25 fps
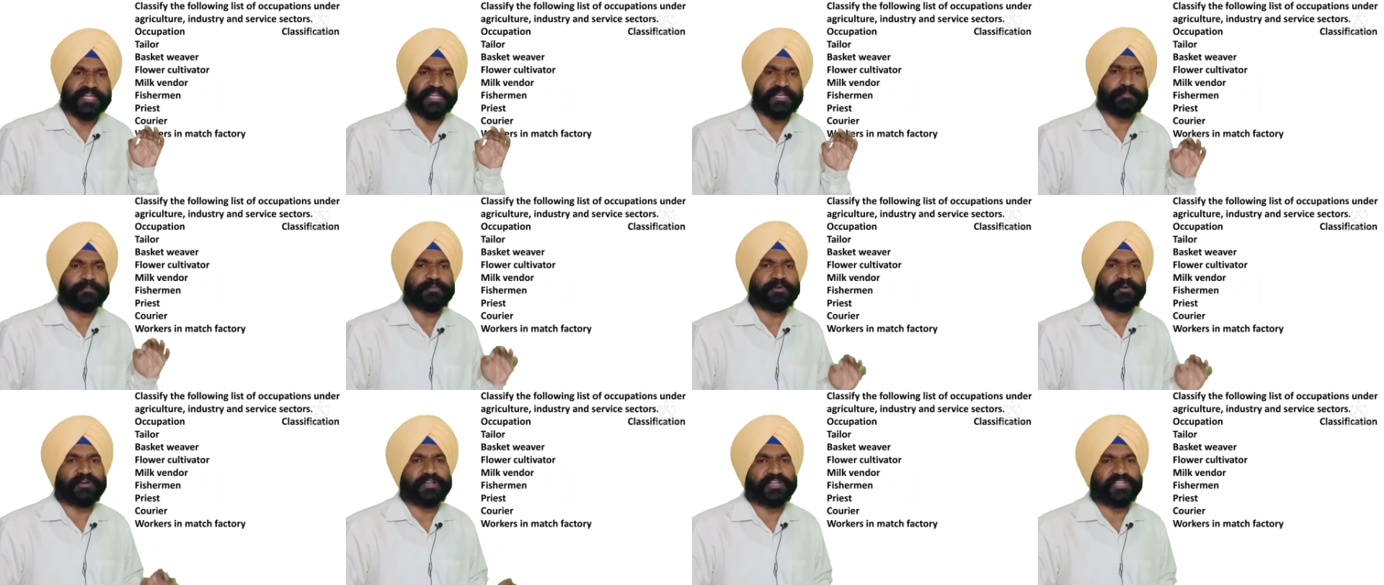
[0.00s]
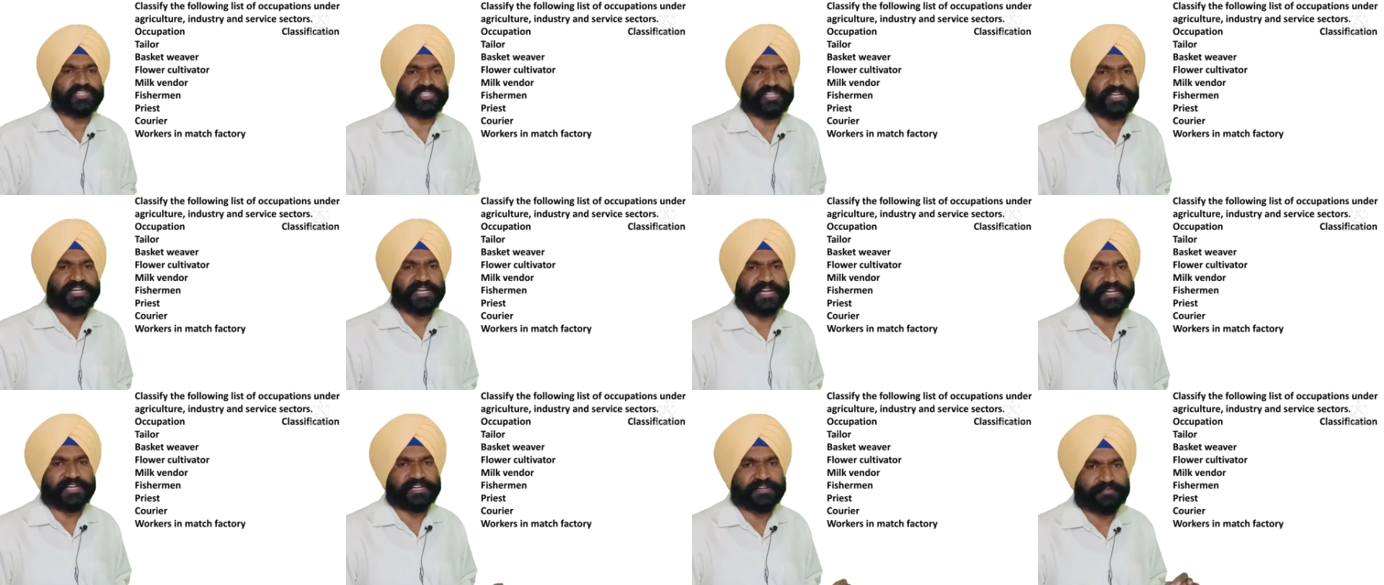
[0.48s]
in production
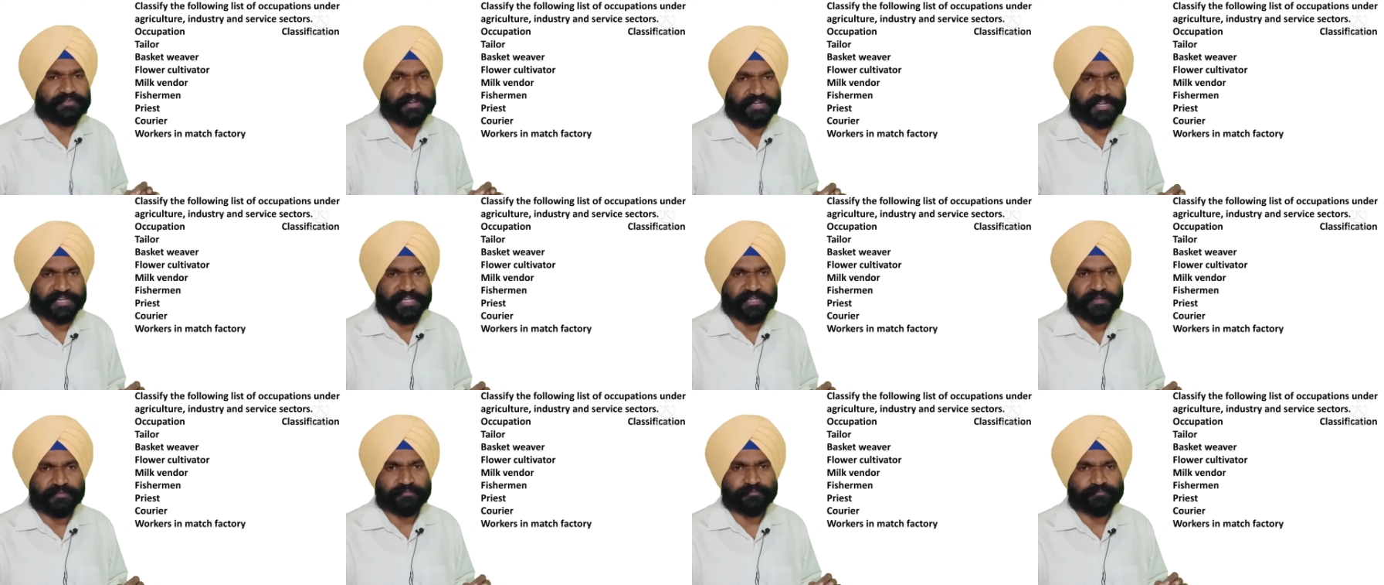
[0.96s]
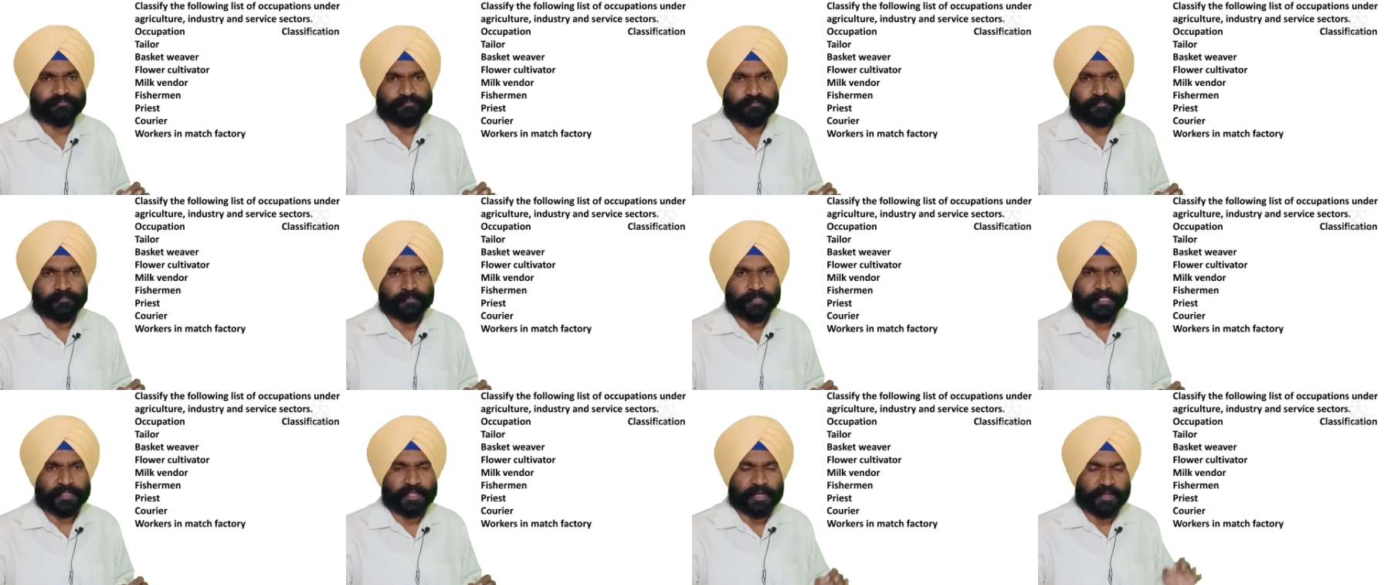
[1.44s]
activity
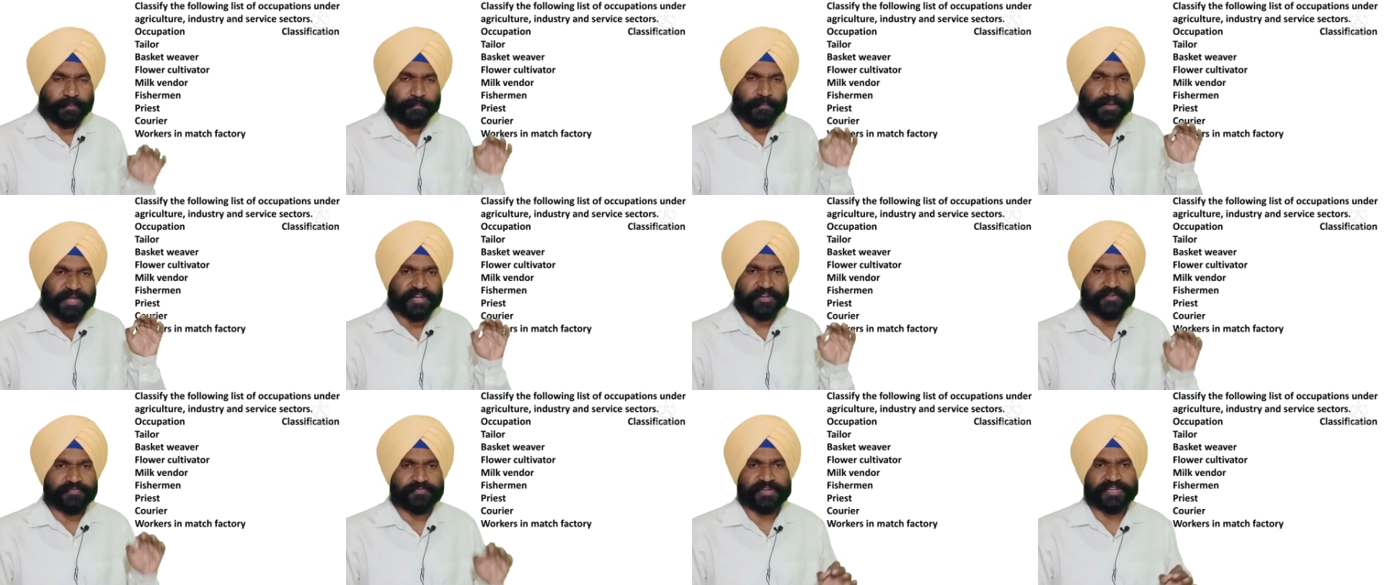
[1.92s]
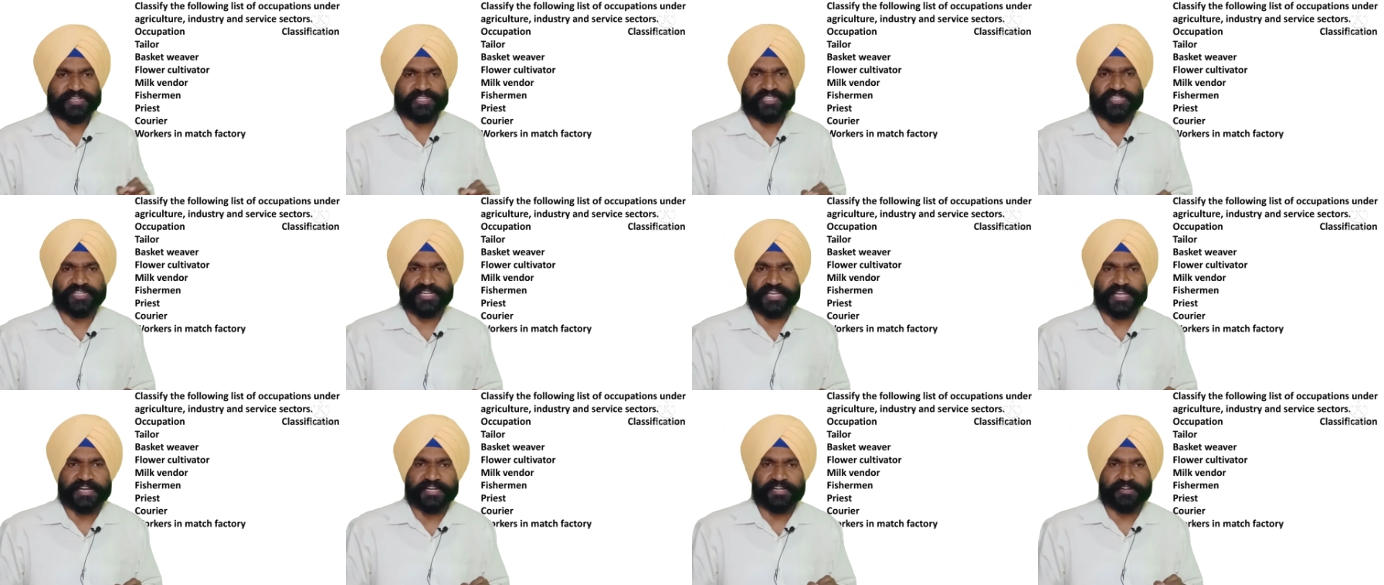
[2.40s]
or manufacturing
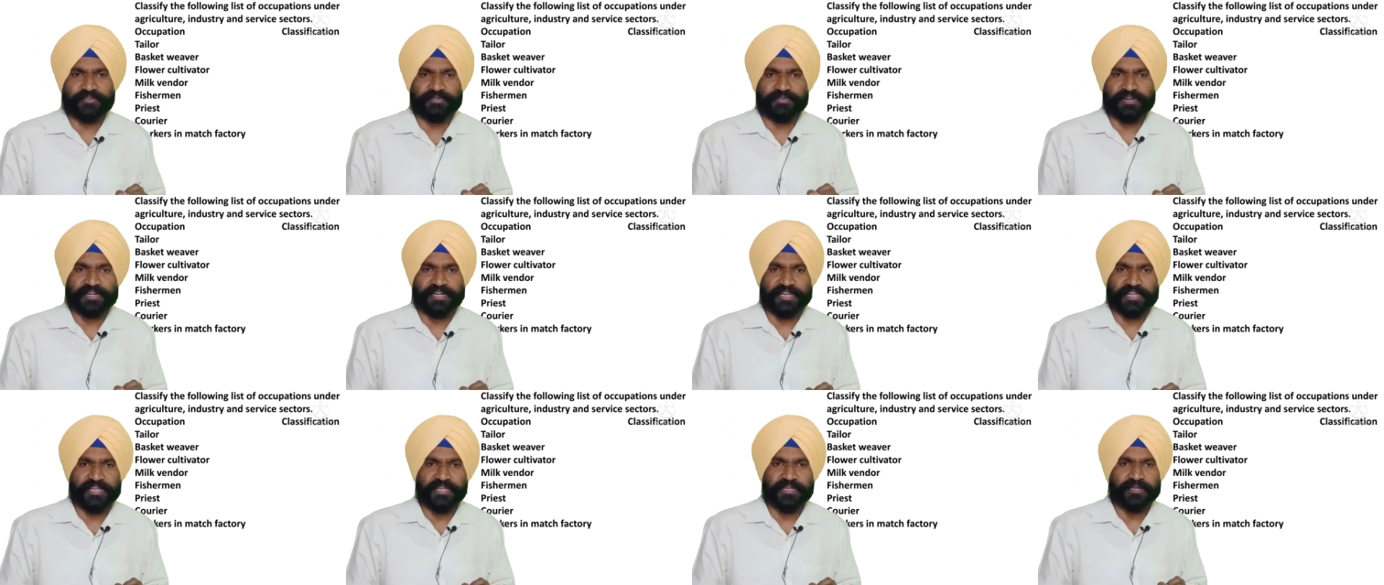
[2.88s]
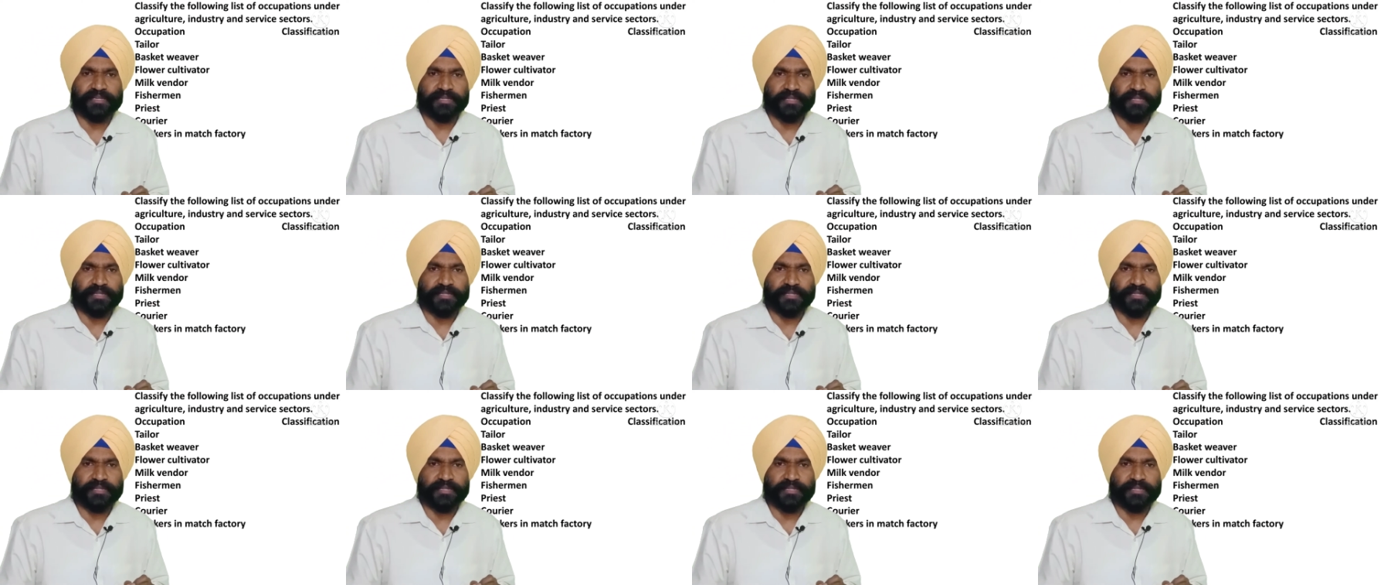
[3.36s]
activity